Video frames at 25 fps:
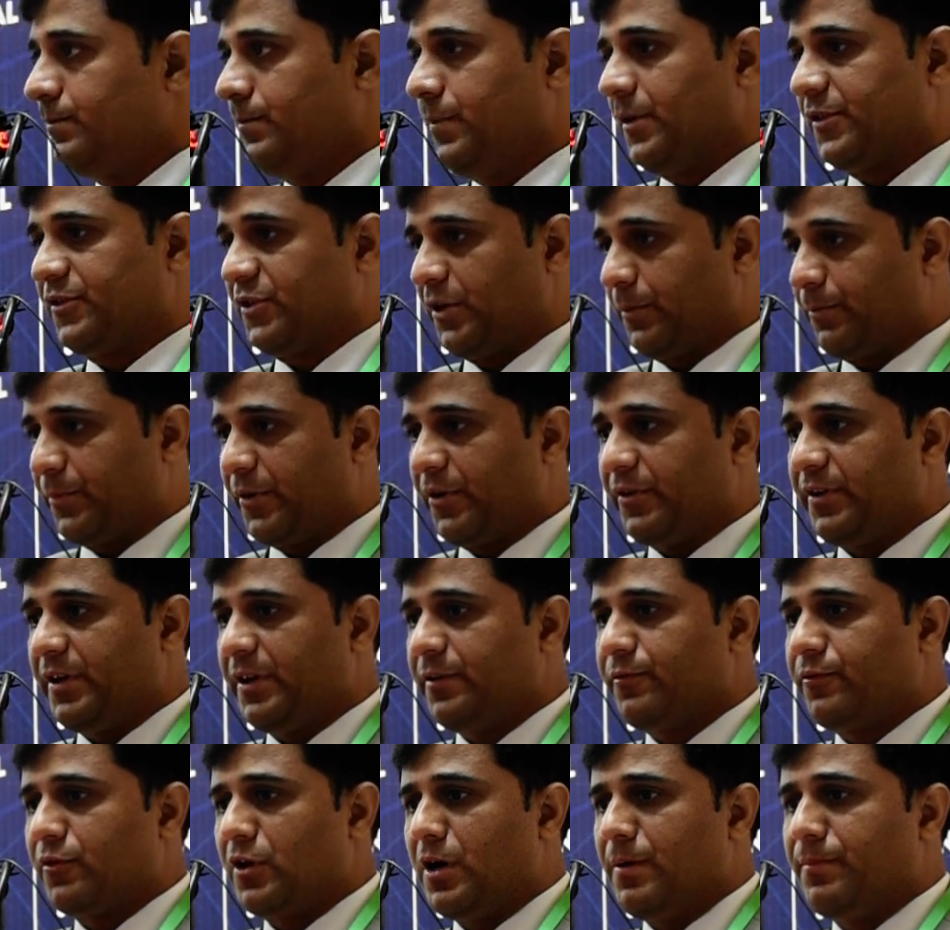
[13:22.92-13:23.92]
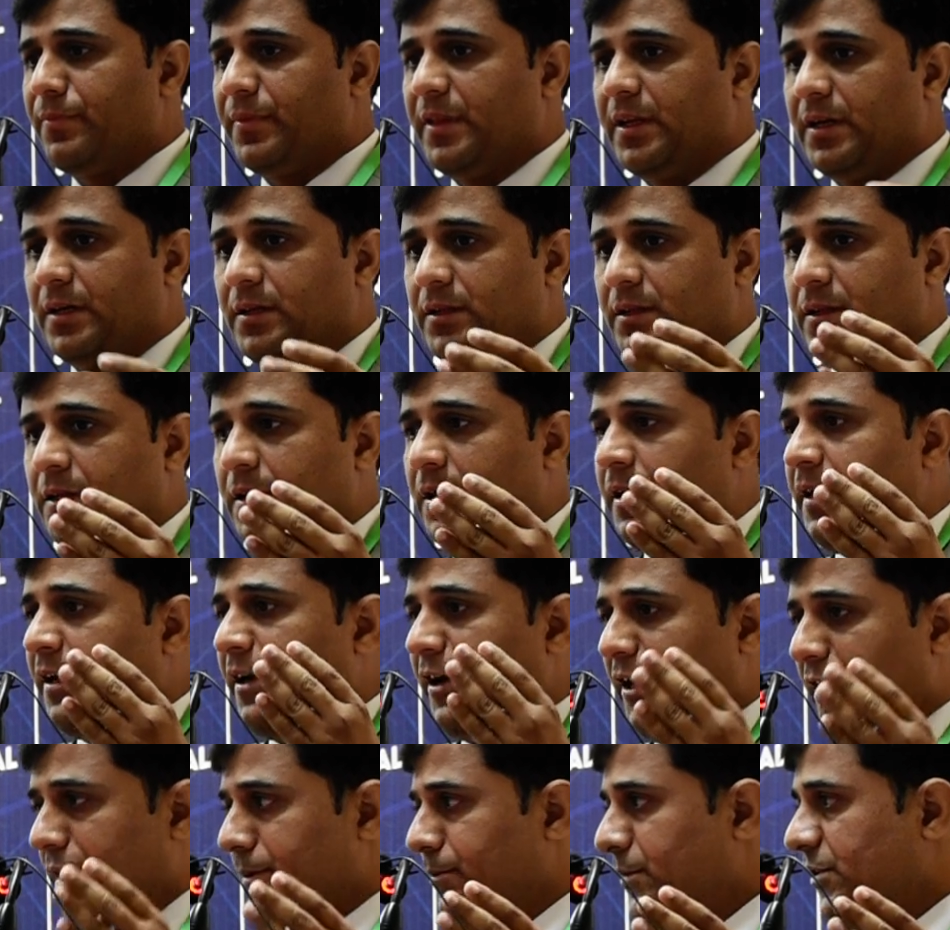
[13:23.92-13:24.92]
separated from the
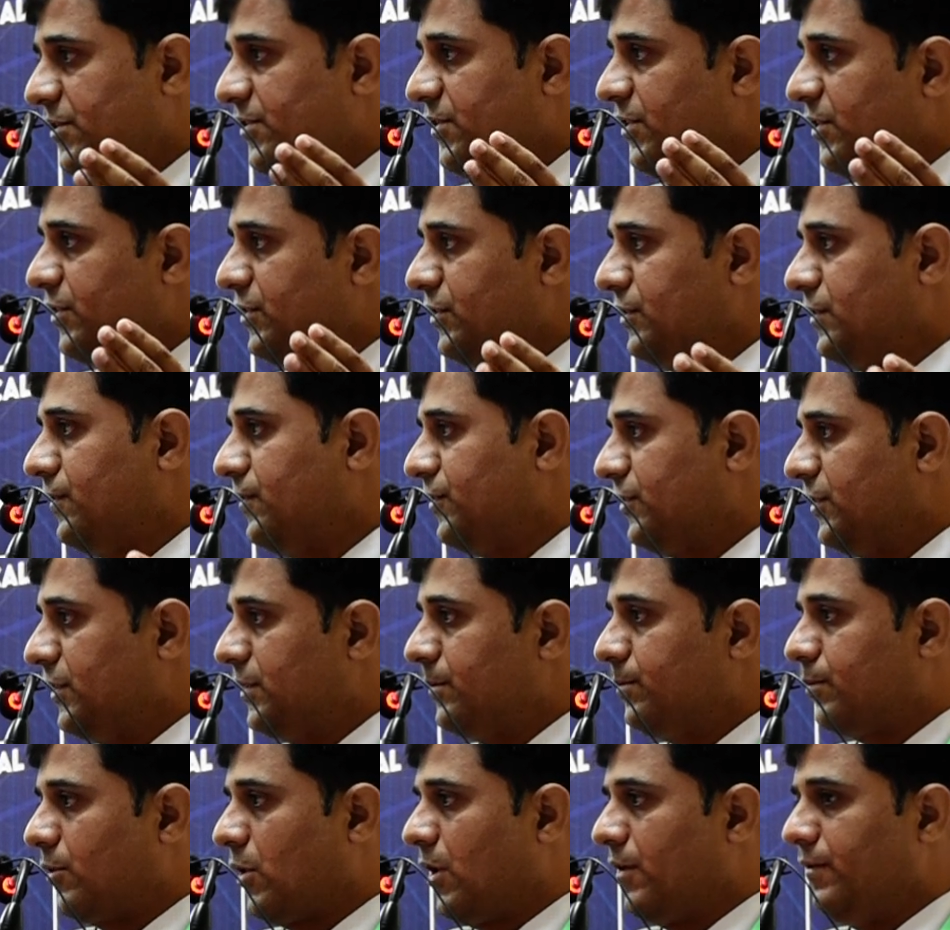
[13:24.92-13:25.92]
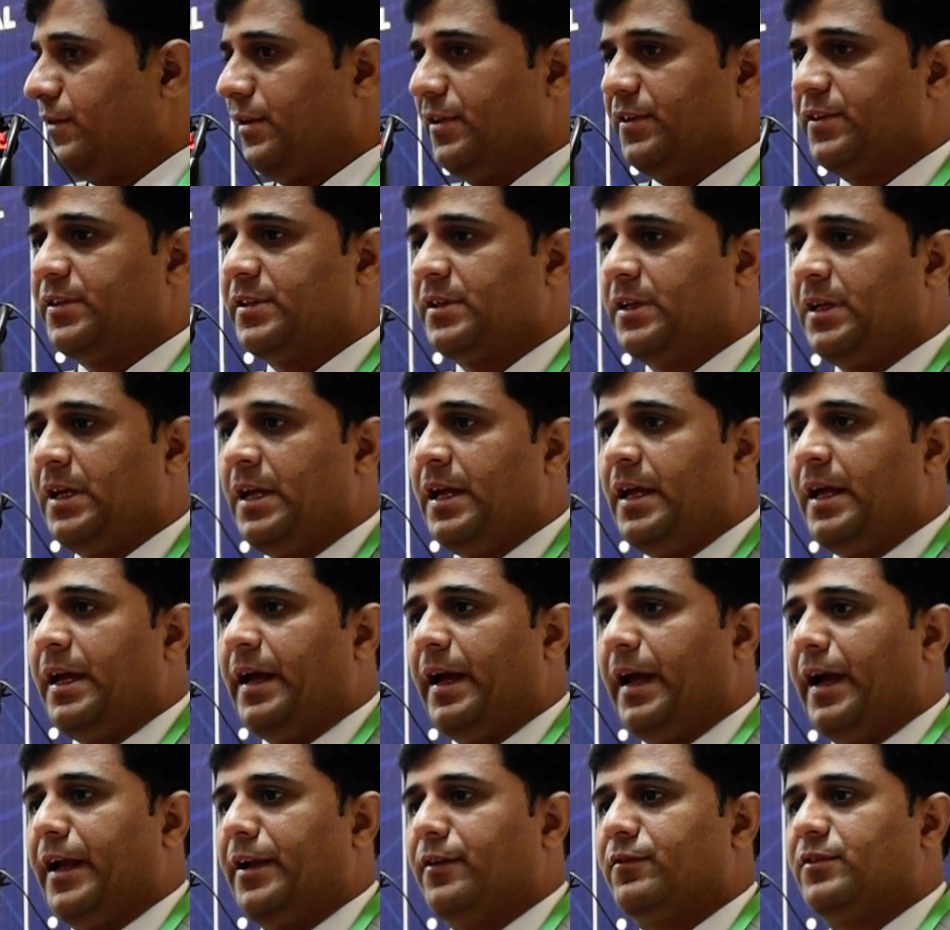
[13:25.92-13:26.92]
administration of Sindh province
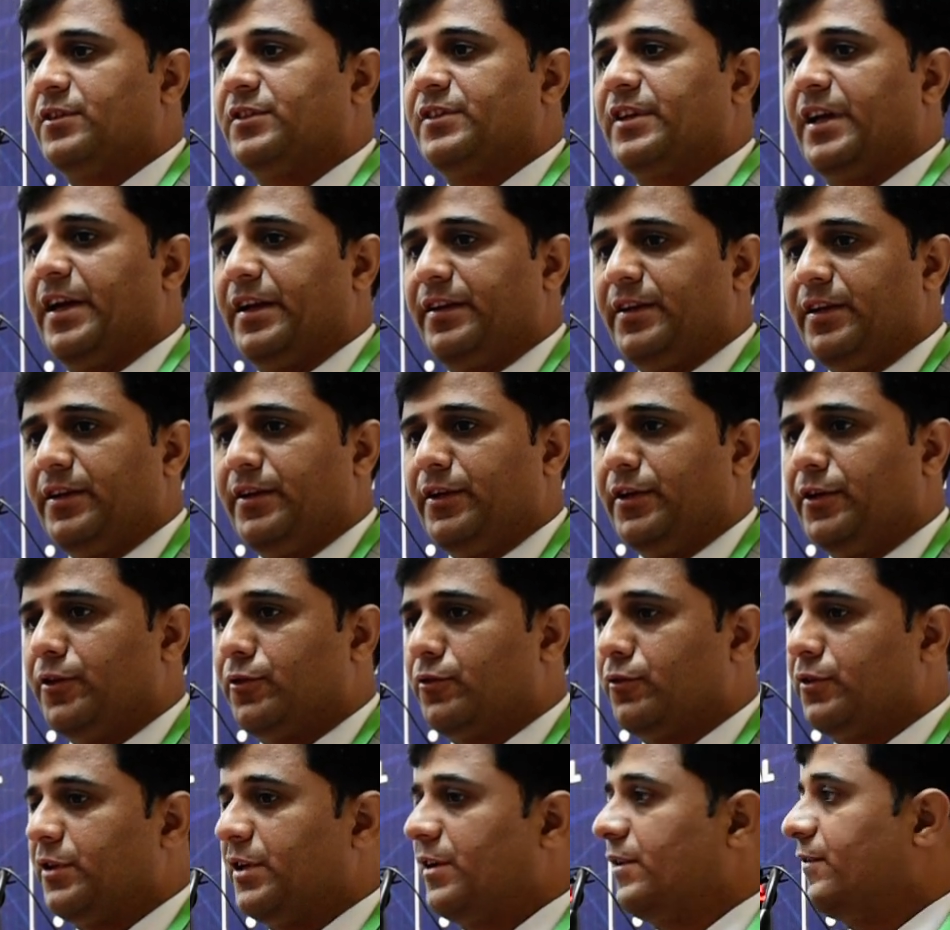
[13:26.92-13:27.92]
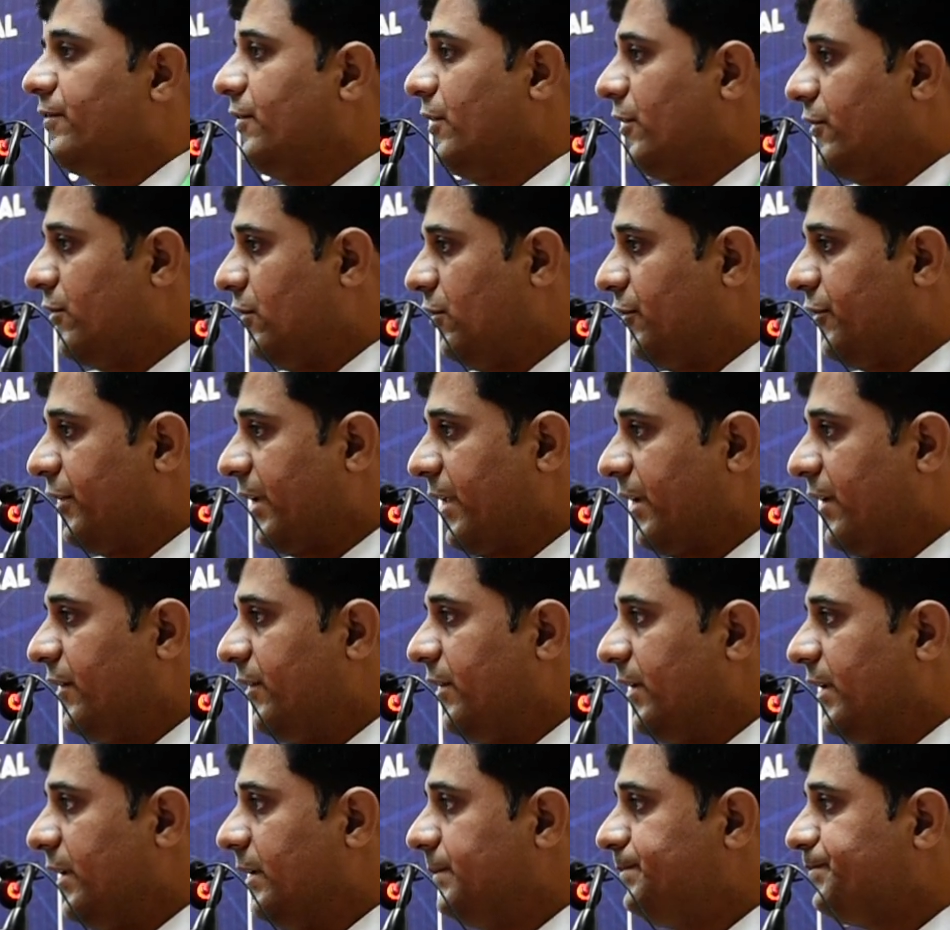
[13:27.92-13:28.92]
and was added into the federal
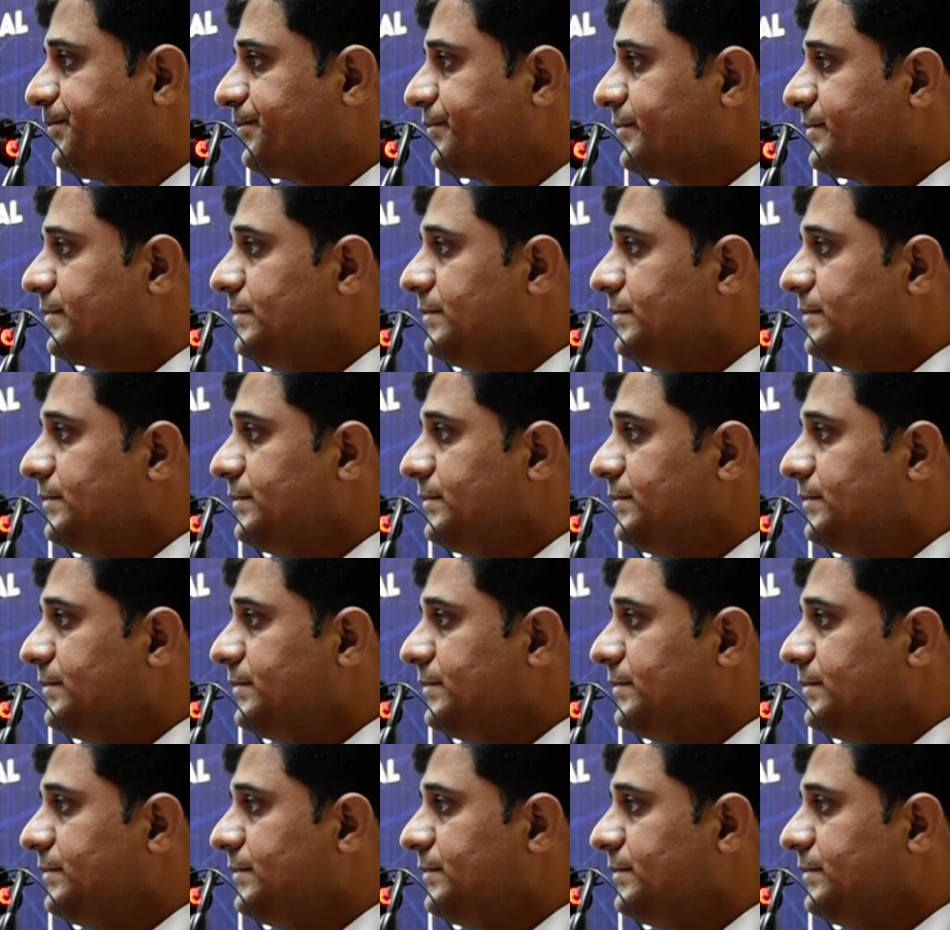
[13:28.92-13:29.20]
territory,